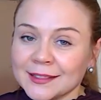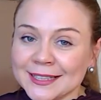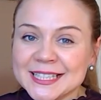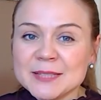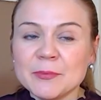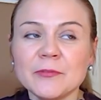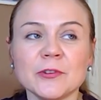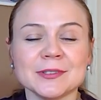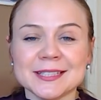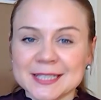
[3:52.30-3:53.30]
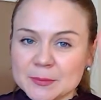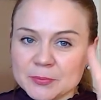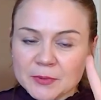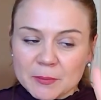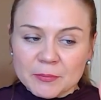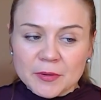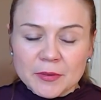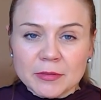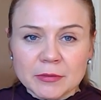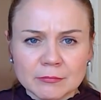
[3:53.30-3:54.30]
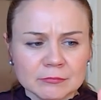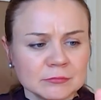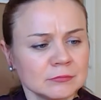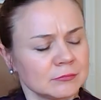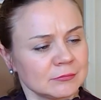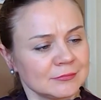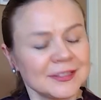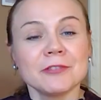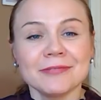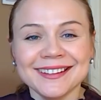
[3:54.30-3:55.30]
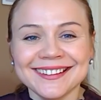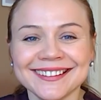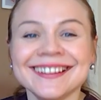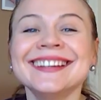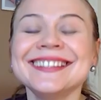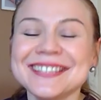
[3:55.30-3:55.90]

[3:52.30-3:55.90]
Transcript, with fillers: Let's move on. Tip number three,